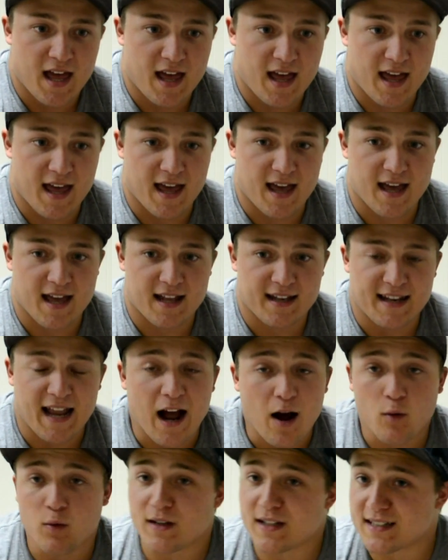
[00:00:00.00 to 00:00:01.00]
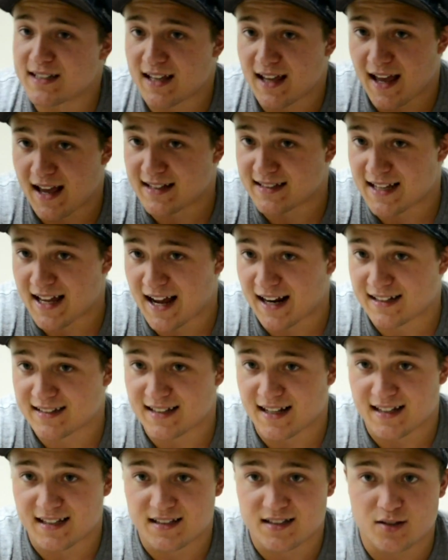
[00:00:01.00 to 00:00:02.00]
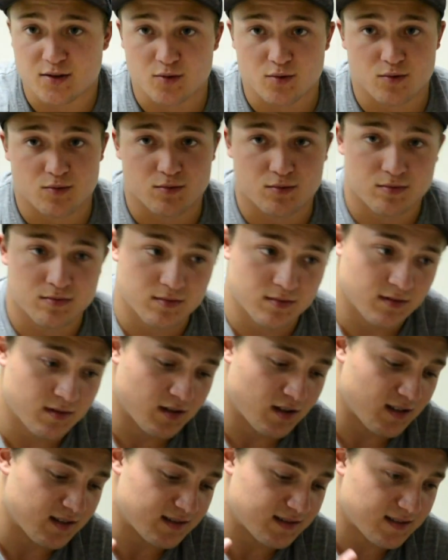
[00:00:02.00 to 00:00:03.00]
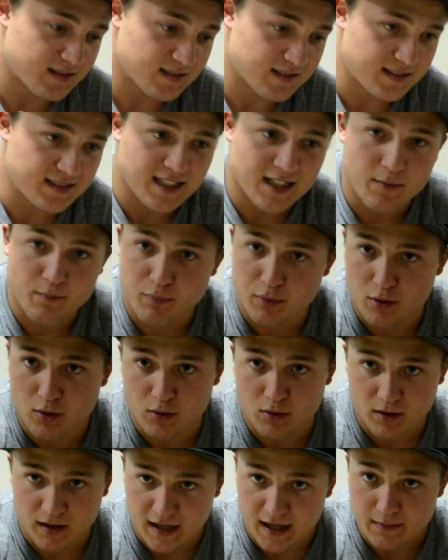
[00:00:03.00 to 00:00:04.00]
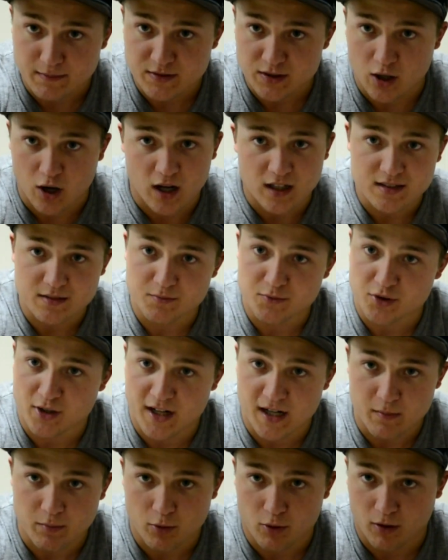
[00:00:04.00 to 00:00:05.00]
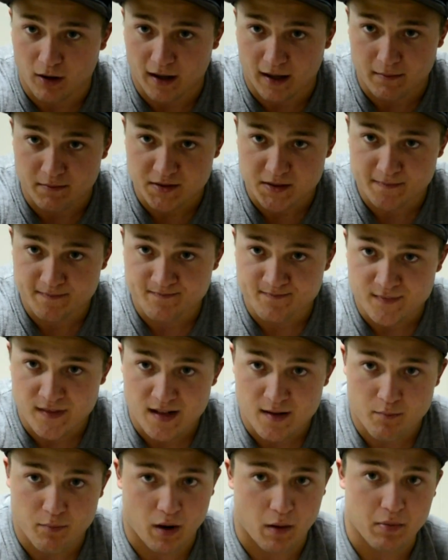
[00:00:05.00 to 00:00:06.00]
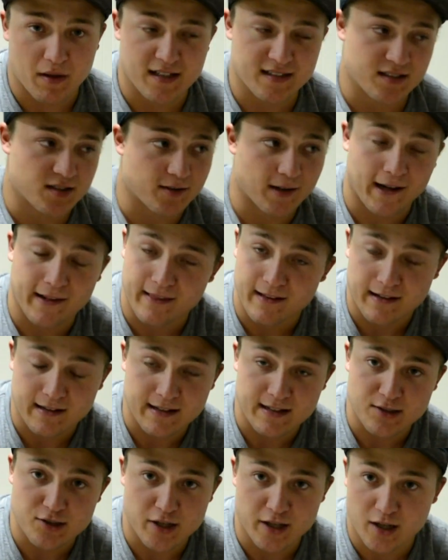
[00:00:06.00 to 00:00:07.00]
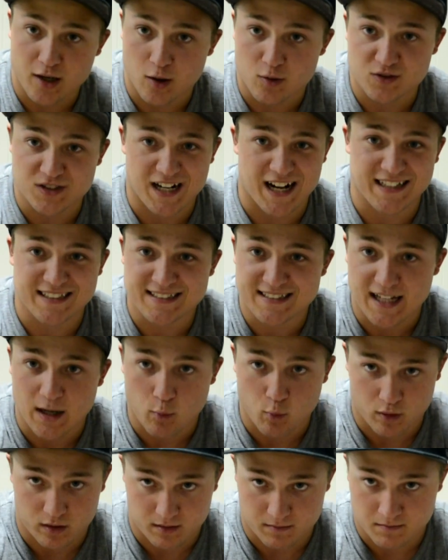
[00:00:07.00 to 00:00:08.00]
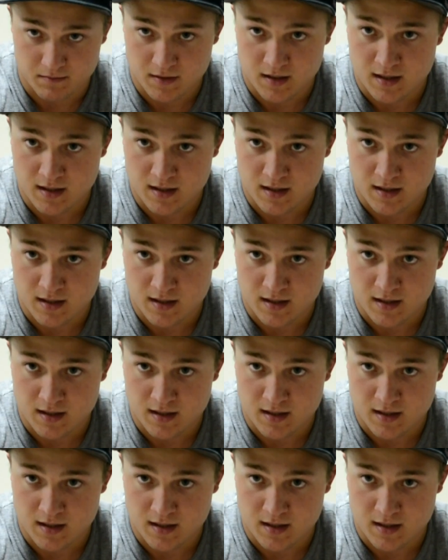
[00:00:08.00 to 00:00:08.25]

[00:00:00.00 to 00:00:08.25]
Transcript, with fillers: And now he has access to sick programs, awesome training programs. Probably has a strength and conditioning coach on set with him.